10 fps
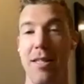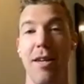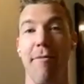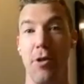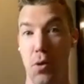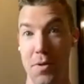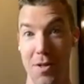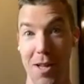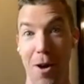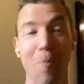This individual
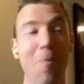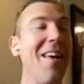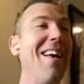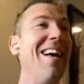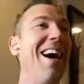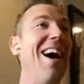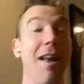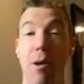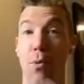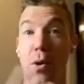was low.
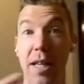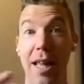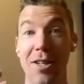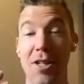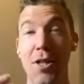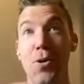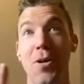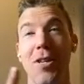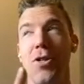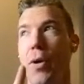And we'll see that
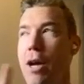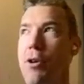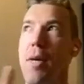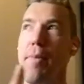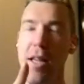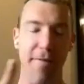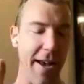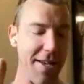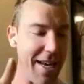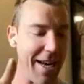too. So here's something that's
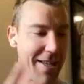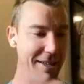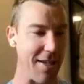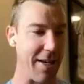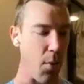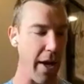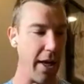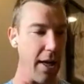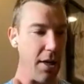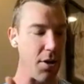fascinating. This is
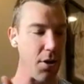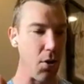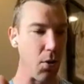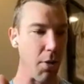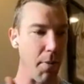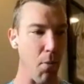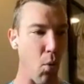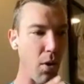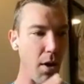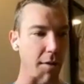segueing into a little
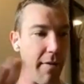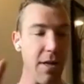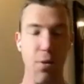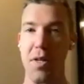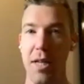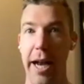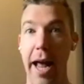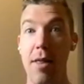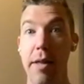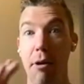bit more of, this
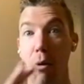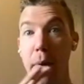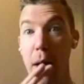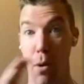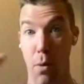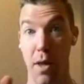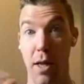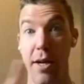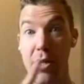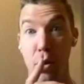wasn't an athlete group, but I work
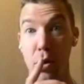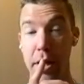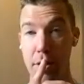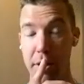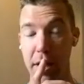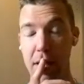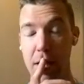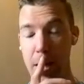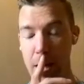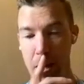with a lot of school
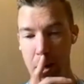districts.